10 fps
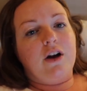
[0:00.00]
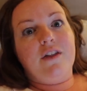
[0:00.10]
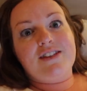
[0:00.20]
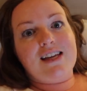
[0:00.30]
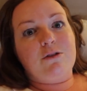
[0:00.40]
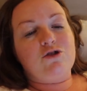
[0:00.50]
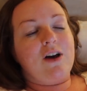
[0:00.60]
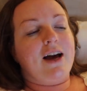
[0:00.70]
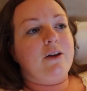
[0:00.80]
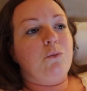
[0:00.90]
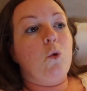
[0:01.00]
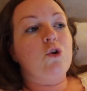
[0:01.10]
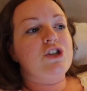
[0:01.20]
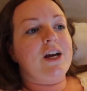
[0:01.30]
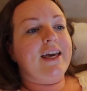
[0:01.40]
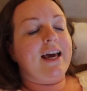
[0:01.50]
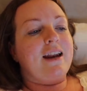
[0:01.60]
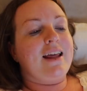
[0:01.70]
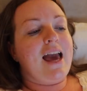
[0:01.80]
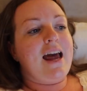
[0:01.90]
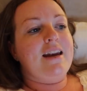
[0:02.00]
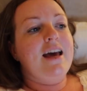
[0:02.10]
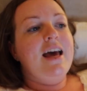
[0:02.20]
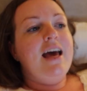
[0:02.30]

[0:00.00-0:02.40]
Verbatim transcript: like the soundtrack, and watch it again and again.